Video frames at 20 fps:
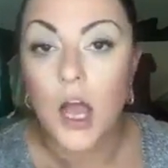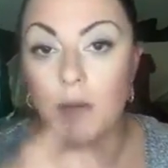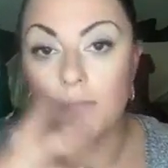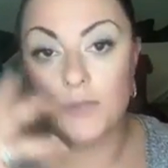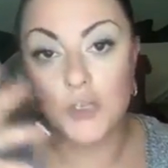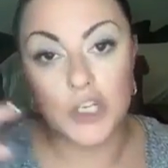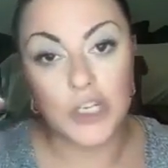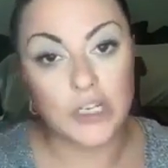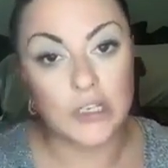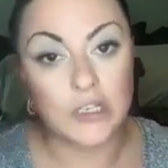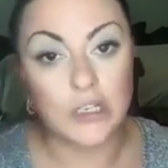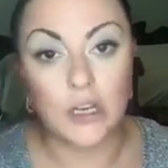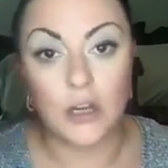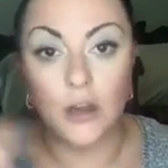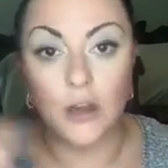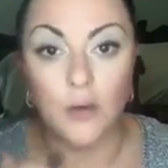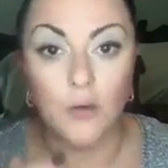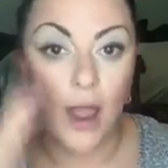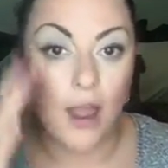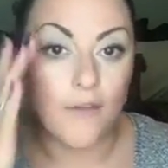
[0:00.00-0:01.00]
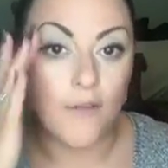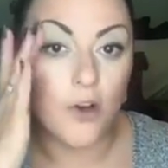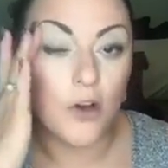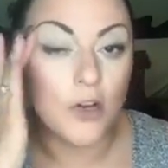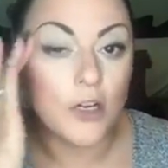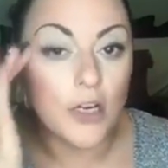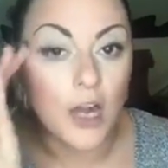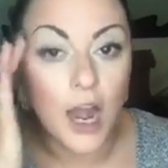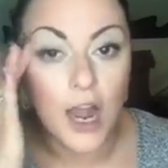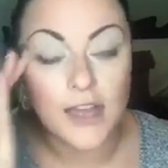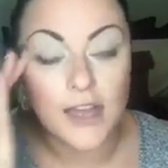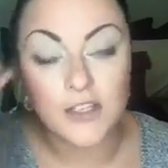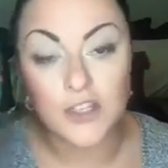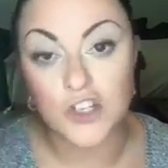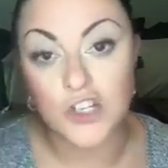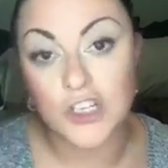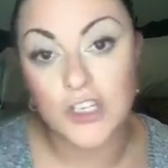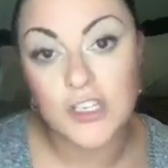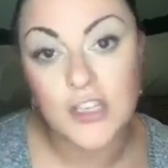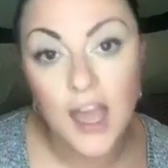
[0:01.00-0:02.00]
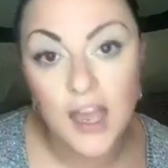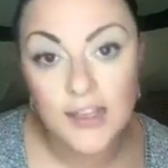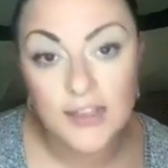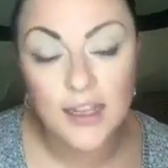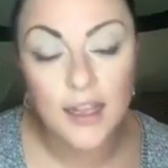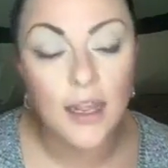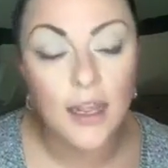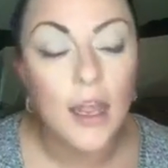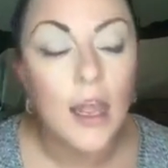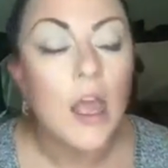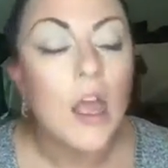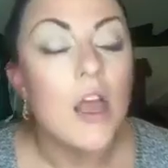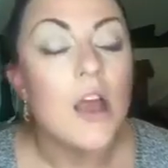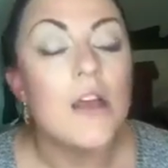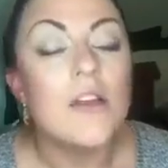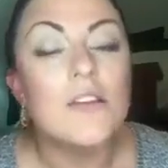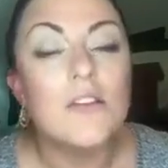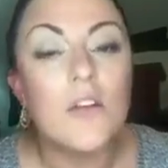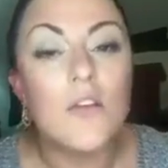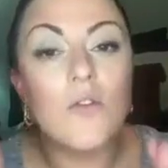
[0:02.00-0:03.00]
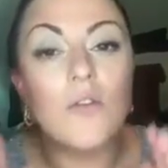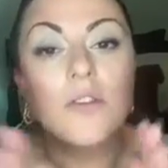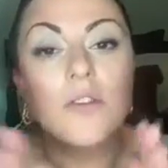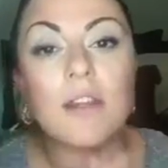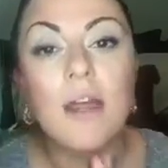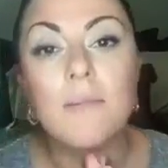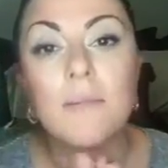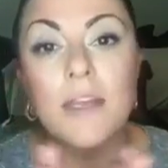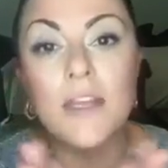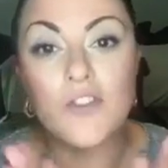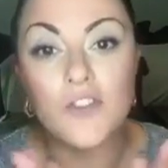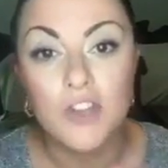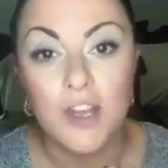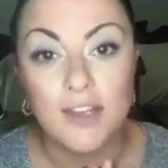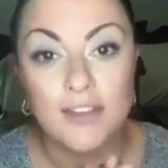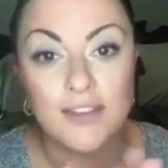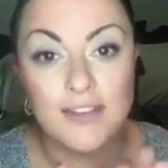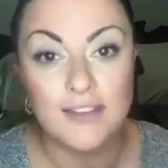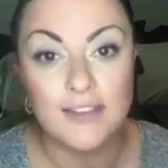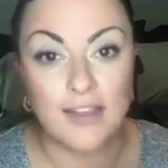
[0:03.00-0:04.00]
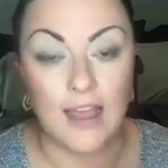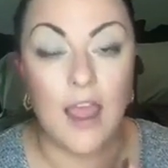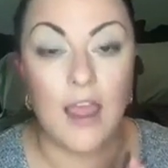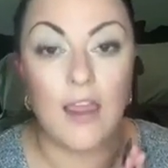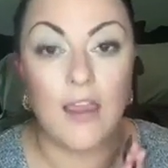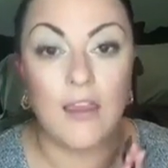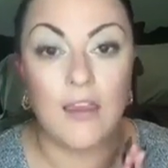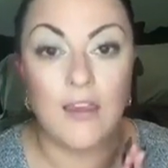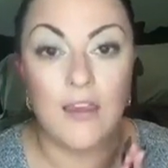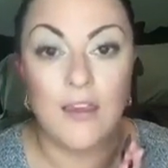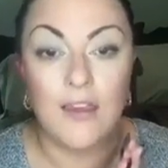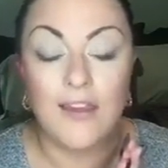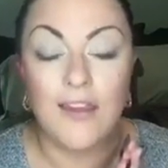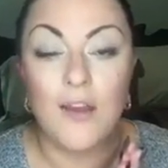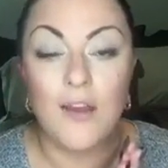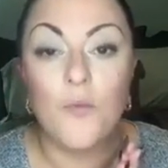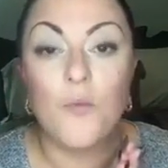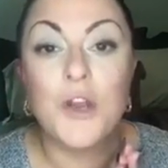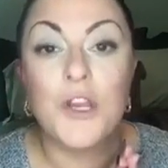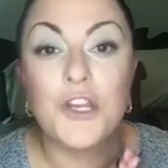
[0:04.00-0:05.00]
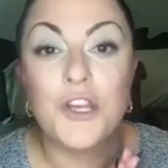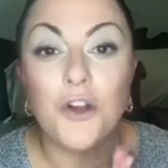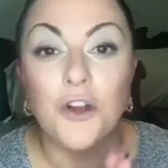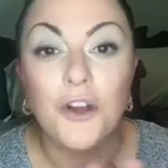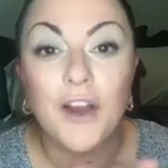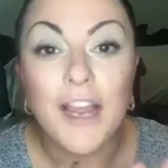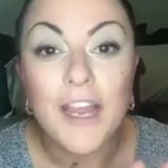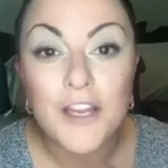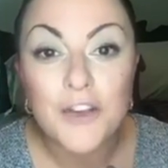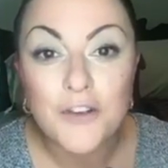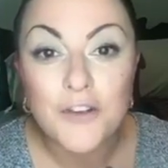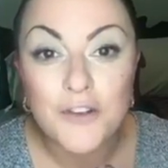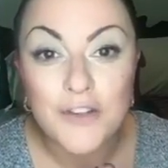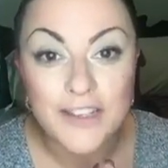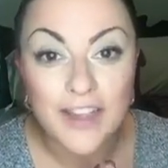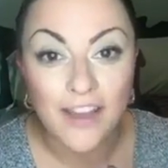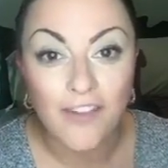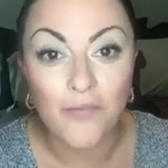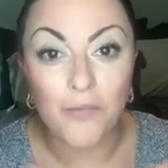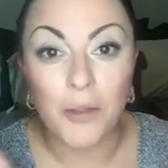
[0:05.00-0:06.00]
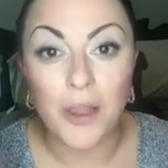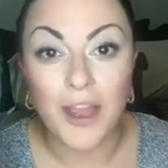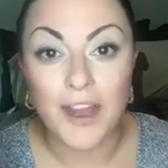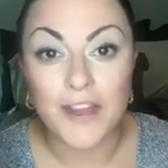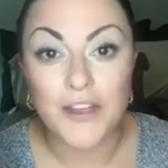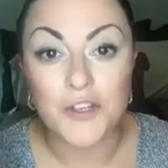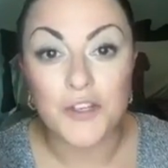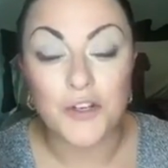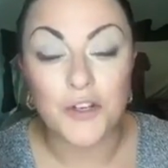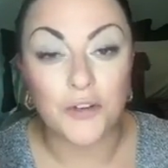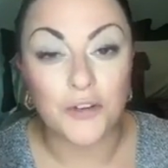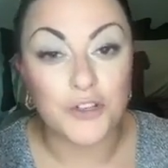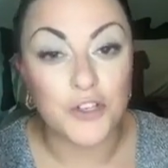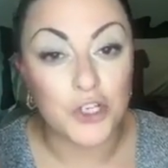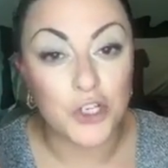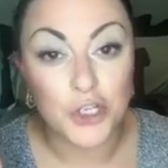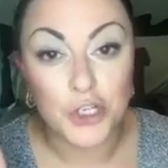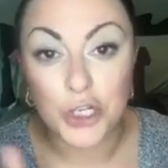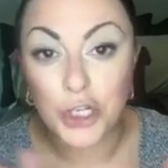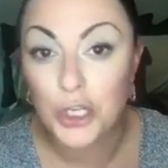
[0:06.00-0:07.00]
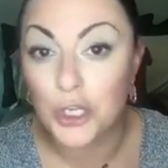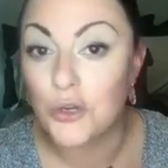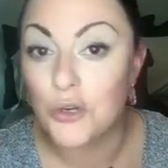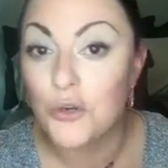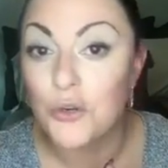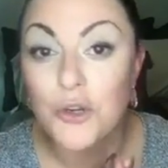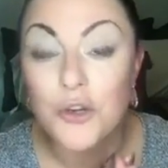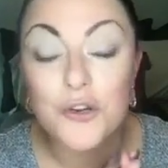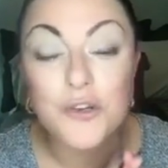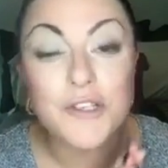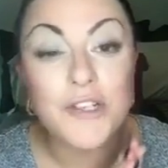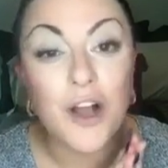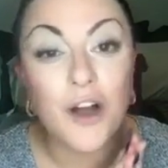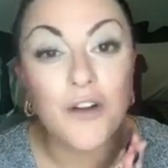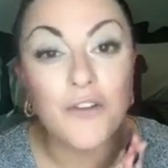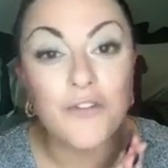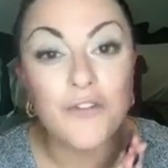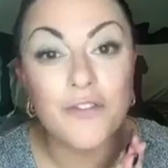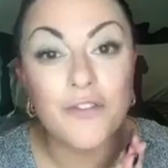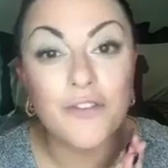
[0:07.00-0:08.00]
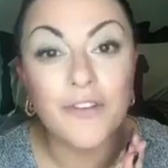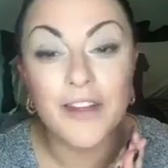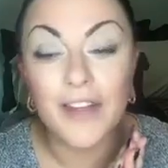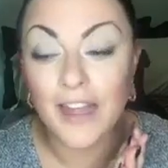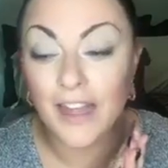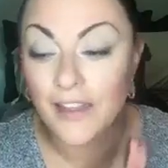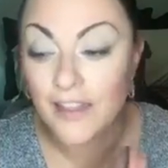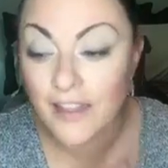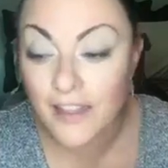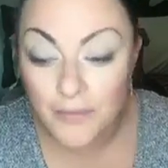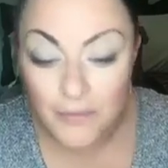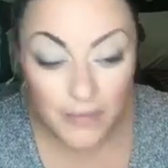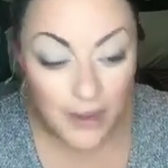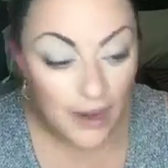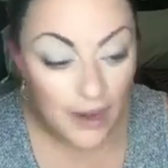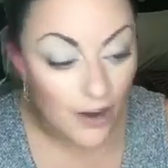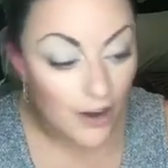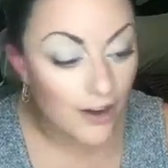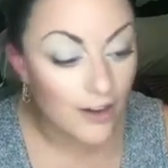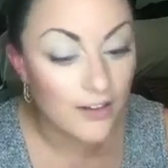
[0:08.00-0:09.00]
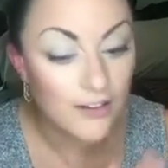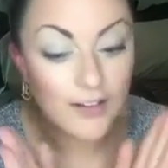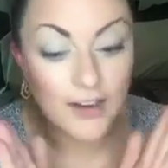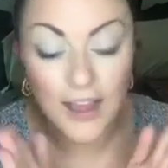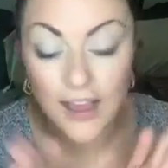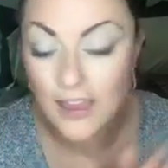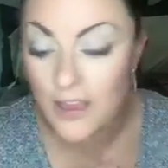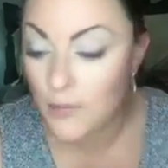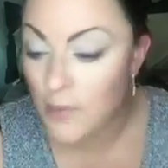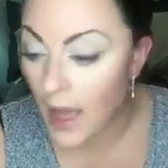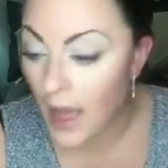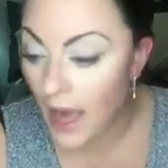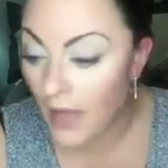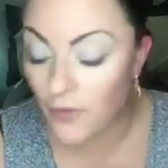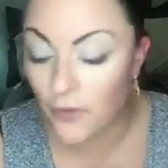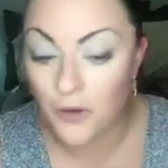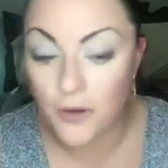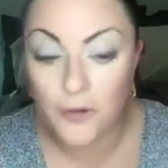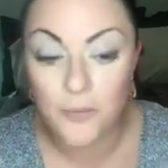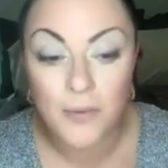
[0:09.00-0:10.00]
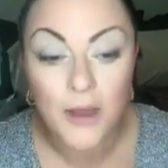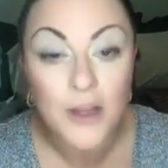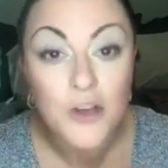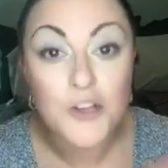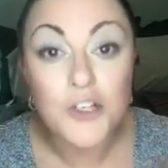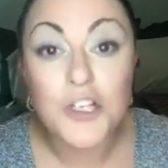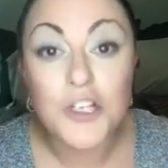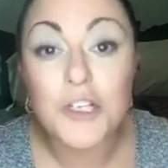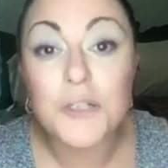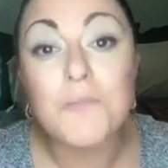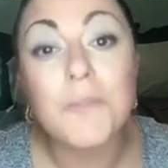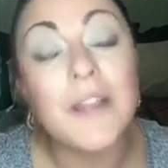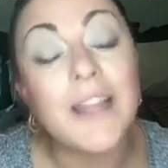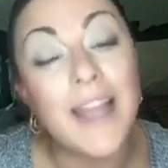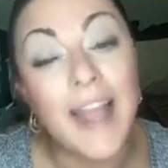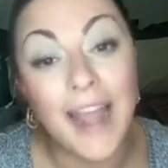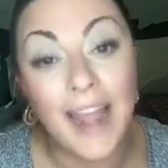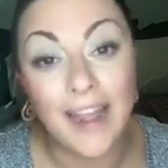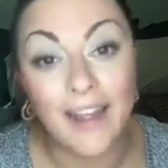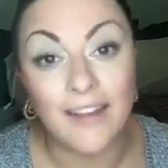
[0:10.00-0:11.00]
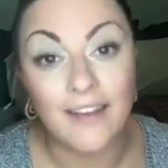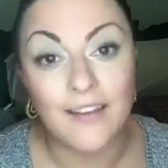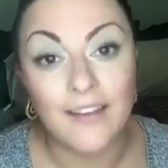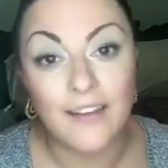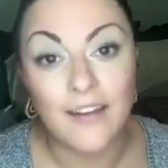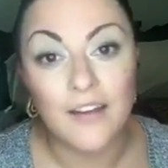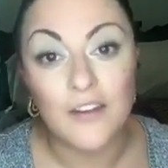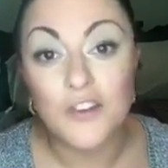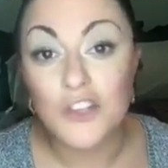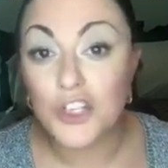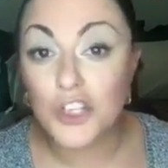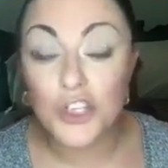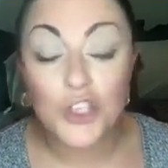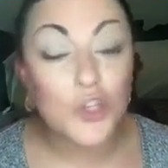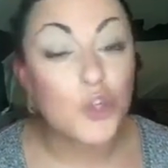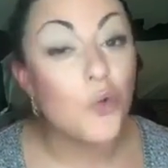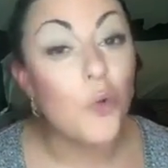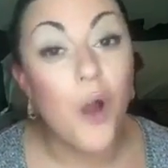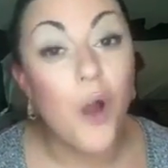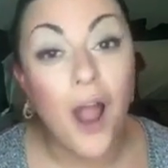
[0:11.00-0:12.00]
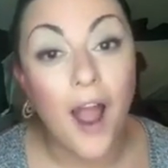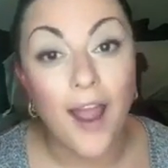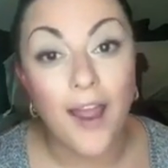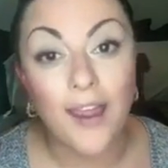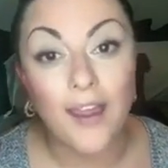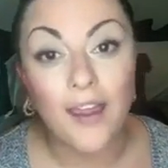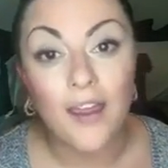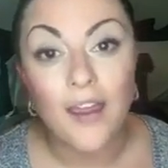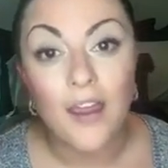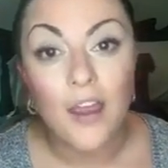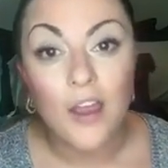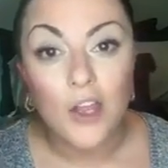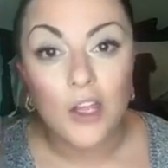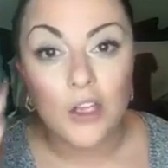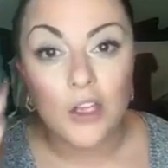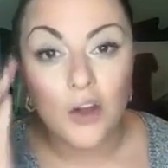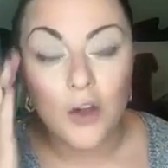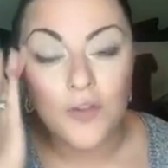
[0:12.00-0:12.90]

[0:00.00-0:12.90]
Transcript: she's, you know, I have hooded eyes and she doesn't. So let me just say, when you're in your safe place, you're just you, yourself, in the mirror, in the bathroom, just play. Just try. You know,